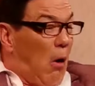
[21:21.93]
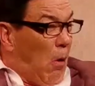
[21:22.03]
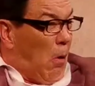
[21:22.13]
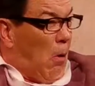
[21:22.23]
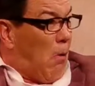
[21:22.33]

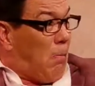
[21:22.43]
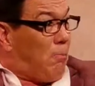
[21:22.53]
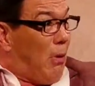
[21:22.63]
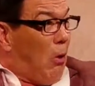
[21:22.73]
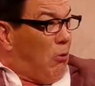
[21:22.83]

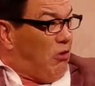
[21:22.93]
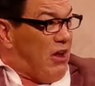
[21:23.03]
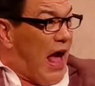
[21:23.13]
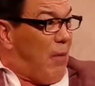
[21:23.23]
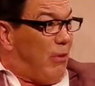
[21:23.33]
Oh,
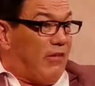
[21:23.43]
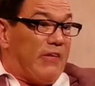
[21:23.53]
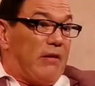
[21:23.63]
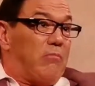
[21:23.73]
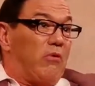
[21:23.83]
Bolton Abbey,
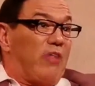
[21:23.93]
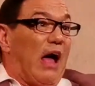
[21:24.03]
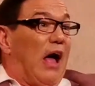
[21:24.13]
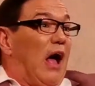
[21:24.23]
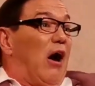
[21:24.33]
said
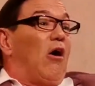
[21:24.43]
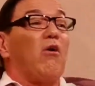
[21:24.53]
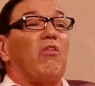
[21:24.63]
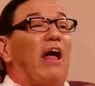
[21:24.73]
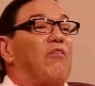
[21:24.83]
Mother.
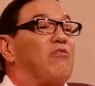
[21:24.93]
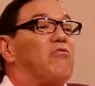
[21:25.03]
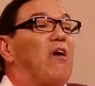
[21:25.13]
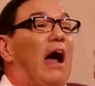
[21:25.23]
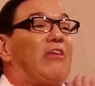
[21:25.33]
Oh, that's
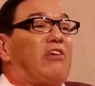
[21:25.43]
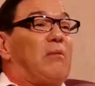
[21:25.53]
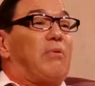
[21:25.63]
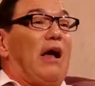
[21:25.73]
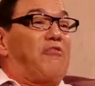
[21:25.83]
right
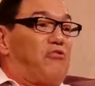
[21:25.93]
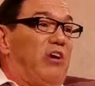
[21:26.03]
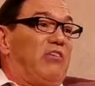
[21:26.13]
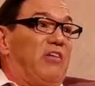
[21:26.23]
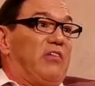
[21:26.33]
up our
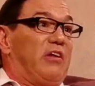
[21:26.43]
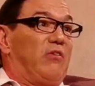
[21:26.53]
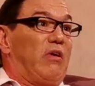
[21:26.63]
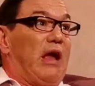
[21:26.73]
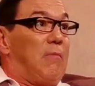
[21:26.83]
street, isn't
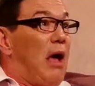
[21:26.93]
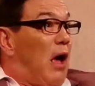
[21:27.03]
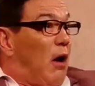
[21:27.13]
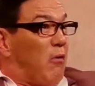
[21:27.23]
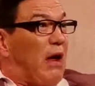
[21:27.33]
it, Graham?
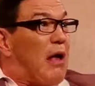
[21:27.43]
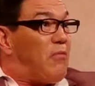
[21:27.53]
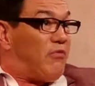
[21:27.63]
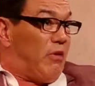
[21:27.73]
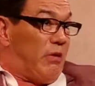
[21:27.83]

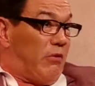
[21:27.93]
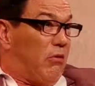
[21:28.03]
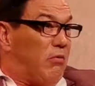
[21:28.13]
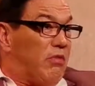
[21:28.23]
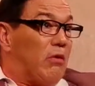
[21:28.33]
Graham's very
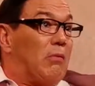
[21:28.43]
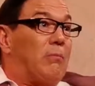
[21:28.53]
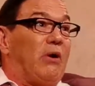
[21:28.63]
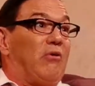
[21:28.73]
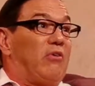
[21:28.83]
good with
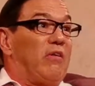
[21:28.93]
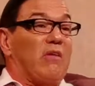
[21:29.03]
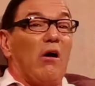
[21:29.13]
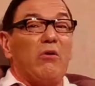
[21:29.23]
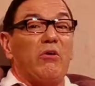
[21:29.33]
old
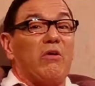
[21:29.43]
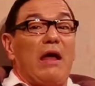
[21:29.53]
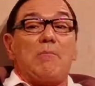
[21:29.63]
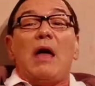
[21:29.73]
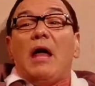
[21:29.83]
buildings, aren't you,
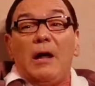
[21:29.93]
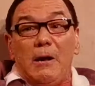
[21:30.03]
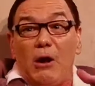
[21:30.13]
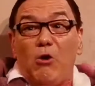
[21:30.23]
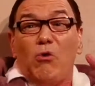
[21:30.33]
Graham?
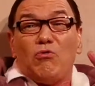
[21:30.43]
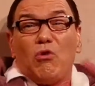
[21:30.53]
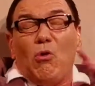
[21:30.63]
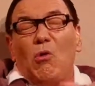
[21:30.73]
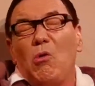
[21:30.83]
He
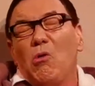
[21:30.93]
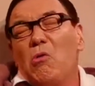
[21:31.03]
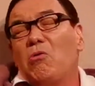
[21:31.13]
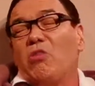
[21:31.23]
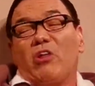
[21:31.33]
knows
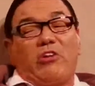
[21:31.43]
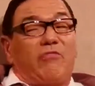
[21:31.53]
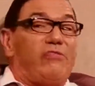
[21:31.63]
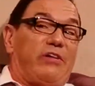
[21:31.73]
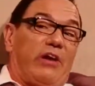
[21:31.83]
all the
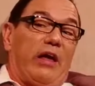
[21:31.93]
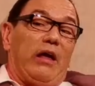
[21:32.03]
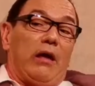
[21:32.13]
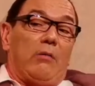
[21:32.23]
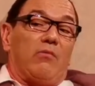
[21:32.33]
different
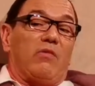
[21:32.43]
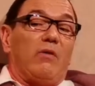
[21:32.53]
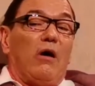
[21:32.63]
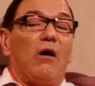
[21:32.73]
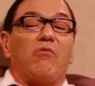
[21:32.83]

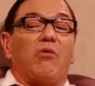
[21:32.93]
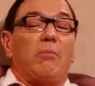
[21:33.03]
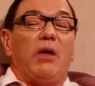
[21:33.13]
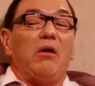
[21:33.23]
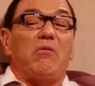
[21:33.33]
names of the
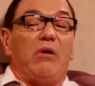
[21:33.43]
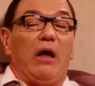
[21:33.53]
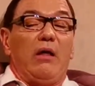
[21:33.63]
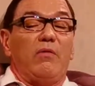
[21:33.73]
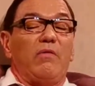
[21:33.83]

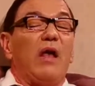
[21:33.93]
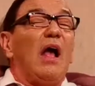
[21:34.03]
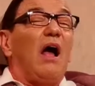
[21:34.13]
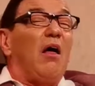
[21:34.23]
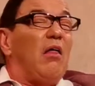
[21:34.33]
periods.
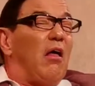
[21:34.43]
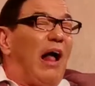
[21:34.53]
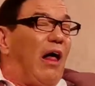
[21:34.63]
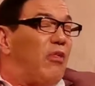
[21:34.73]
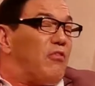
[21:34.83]

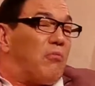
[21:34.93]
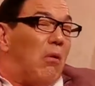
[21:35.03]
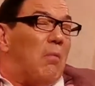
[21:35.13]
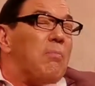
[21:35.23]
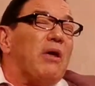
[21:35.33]
And there's
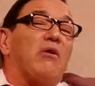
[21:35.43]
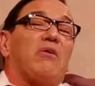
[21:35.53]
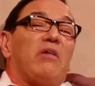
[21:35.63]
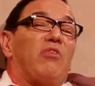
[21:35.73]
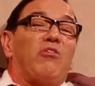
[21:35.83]
one
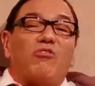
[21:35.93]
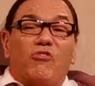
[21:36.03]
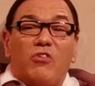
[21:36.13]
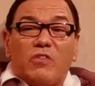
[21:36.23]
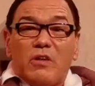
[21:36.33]
period that's
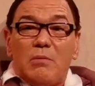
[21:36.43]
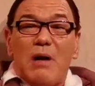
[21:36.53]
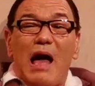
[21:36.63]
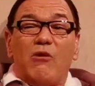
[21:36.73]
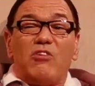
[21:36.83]
just
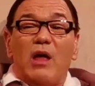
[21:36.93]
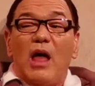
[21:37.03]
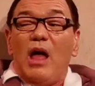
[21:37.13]
come out.